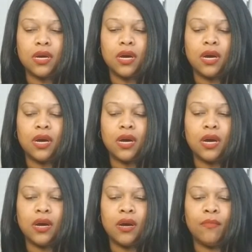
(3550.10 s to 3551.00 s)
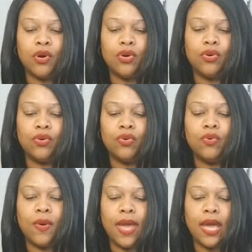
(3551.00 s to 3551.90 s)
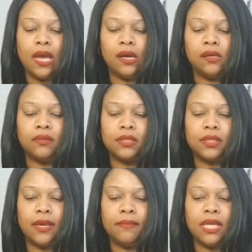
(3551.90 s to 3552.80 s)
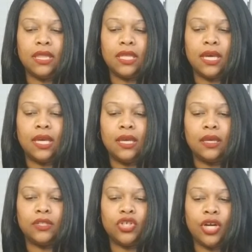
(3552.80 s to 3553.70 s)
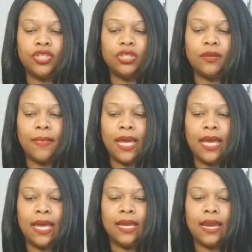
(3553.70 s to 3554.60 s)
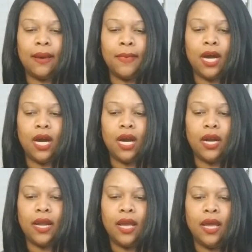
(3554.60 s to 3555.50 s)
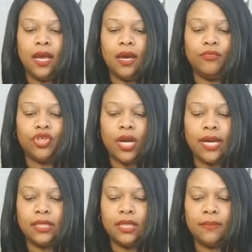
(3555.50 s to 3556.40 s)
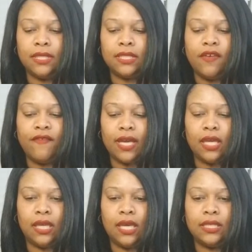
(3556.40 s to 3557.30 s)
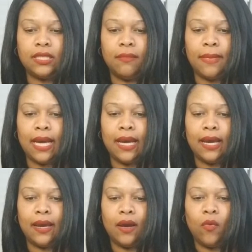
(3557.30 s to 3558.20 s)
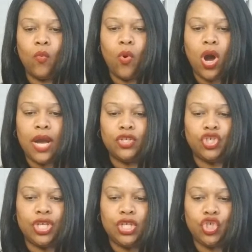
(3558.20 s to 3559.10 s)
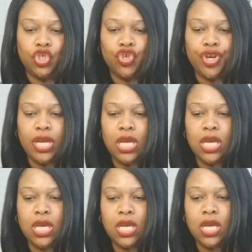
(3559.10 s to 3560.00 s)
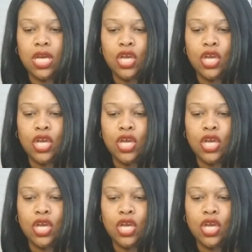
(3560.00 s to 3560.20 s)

Um, who else? Let me think. Charge it to my head, not my heart. I'm trying to let me see if I can get to my watch history.